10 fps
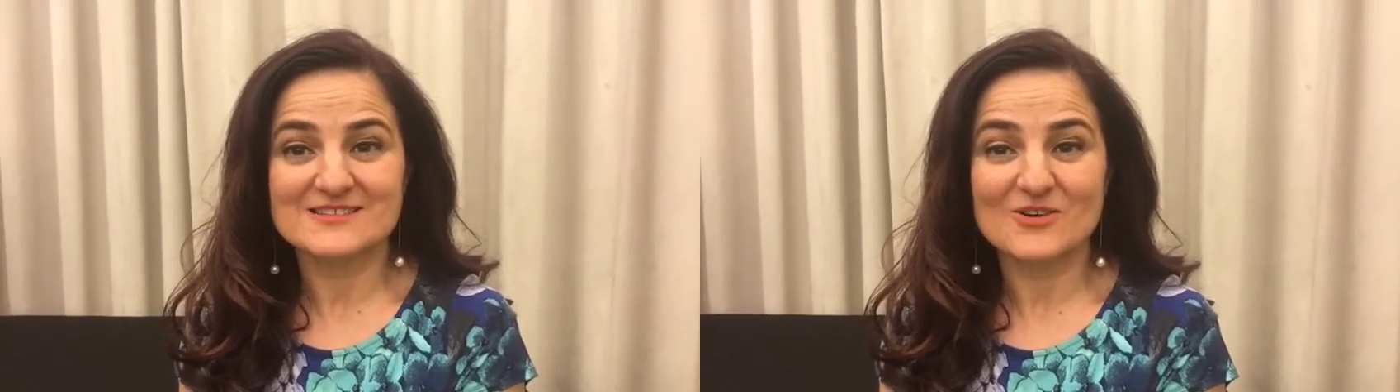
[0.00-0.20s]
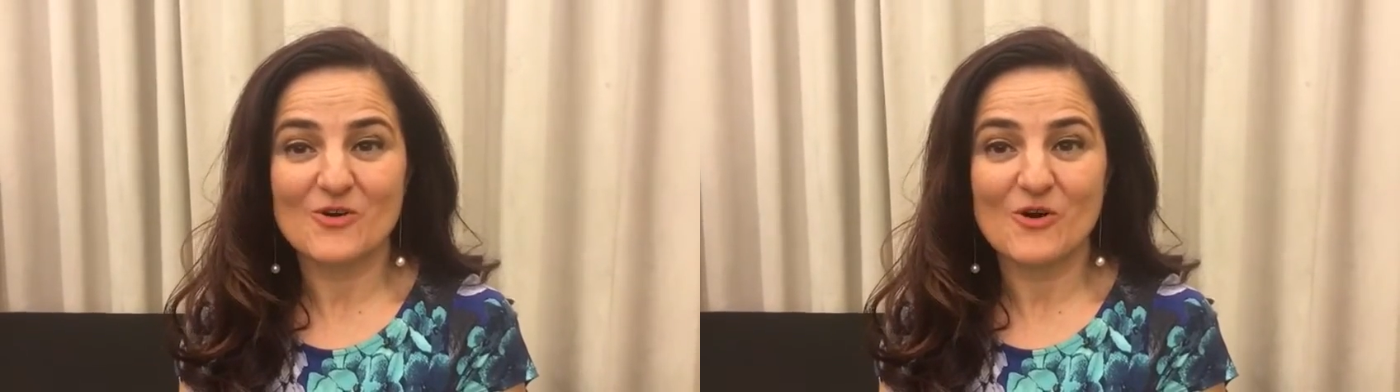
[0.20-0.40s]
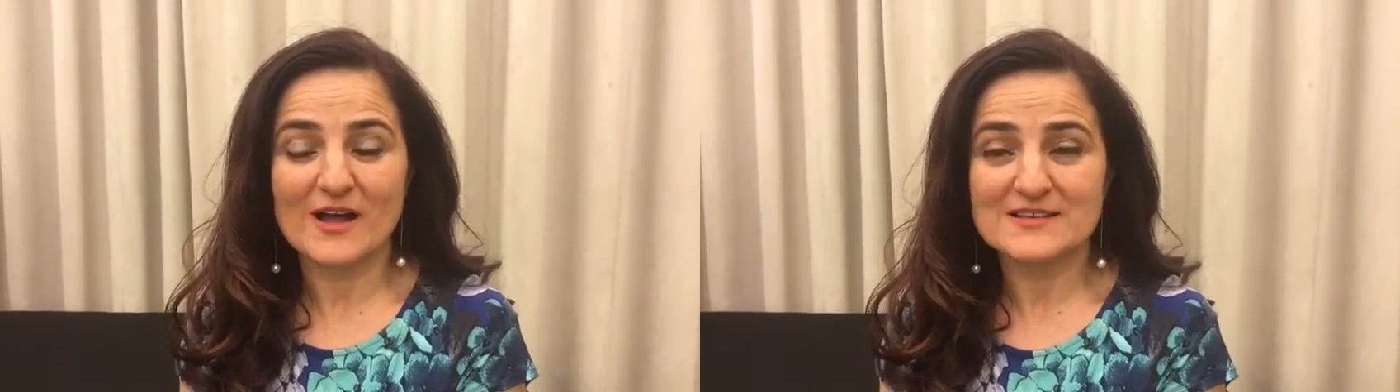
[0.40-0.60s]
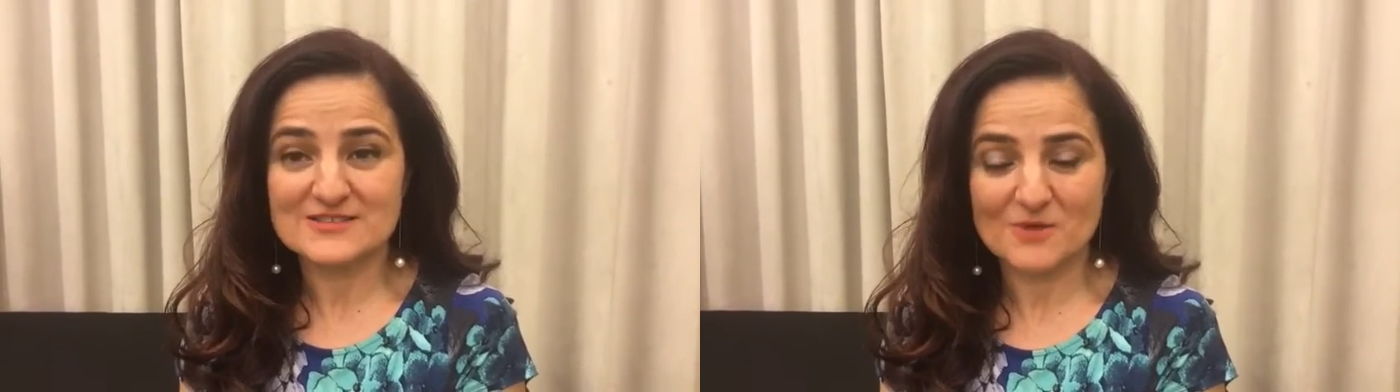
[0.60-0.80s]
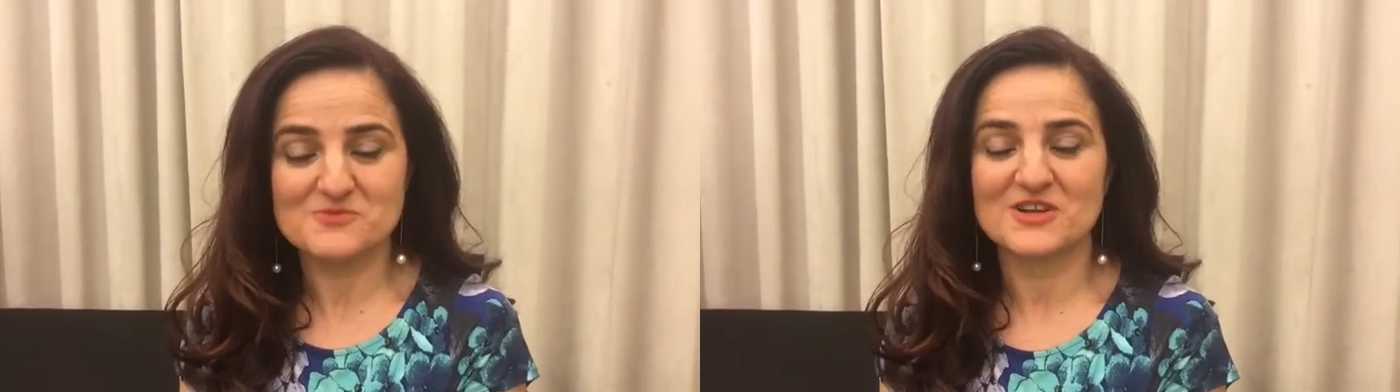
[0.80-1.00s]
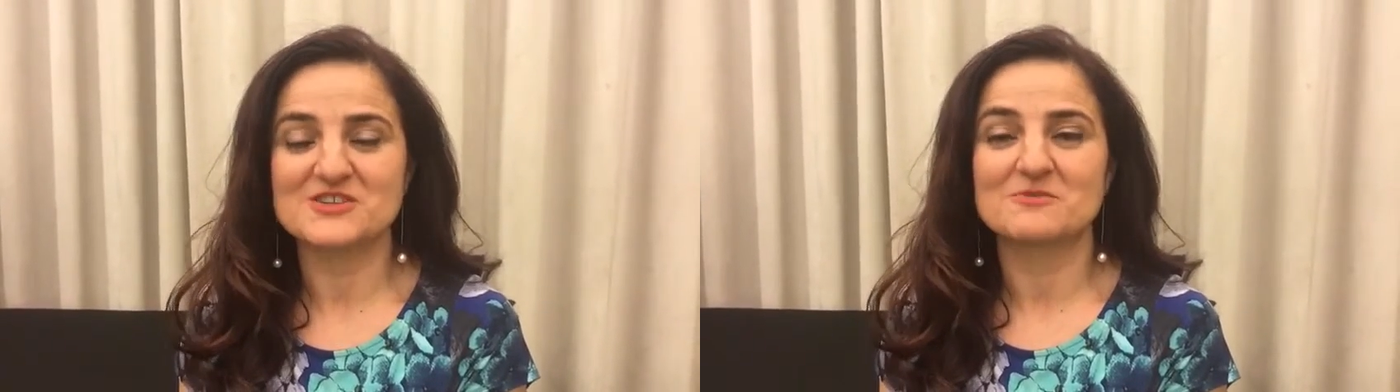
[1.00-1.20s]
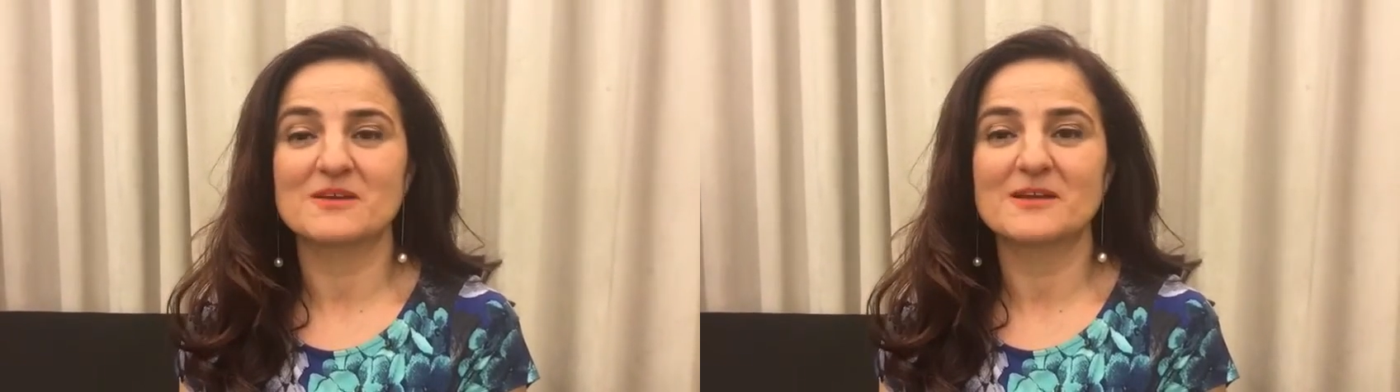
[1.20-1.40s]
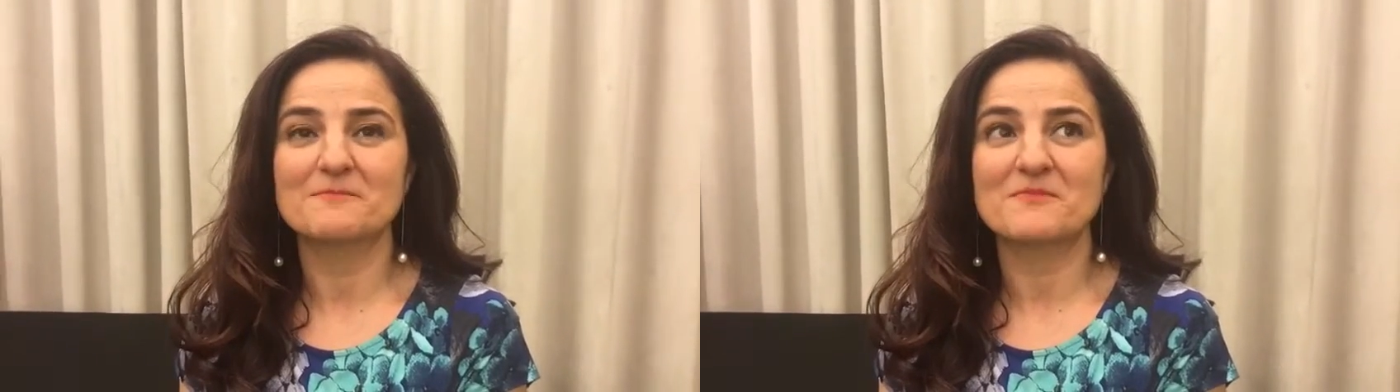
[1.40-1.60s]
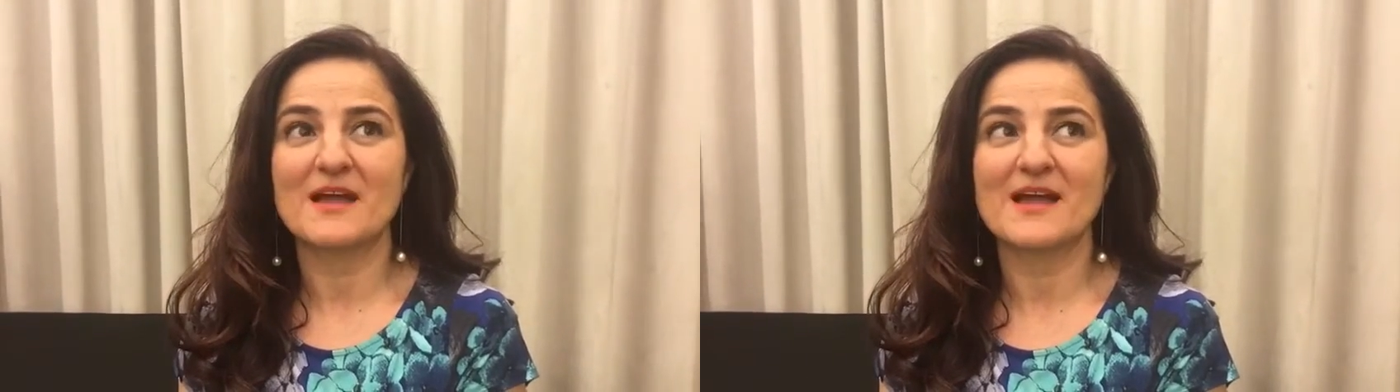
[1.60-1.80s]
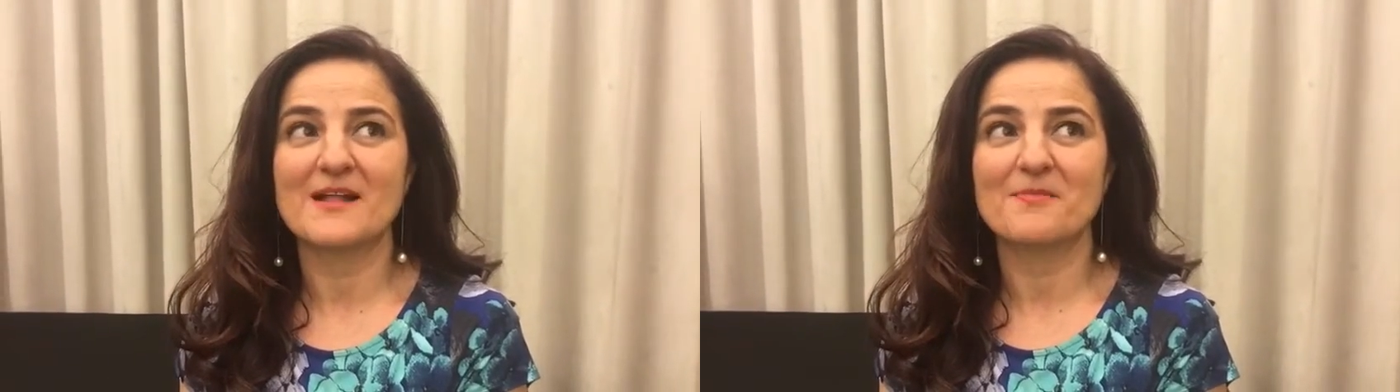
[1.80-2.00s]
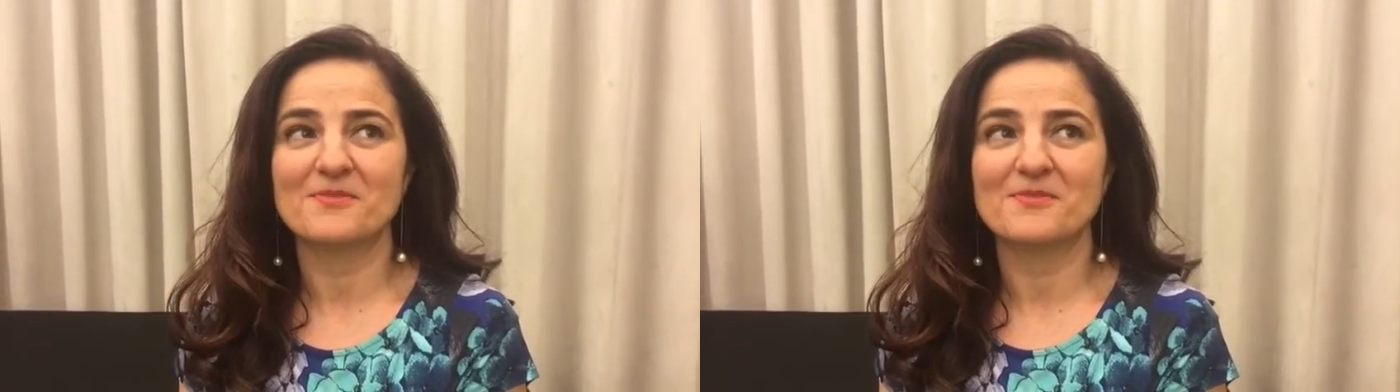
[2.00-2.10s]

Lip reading: So I stopped judging me and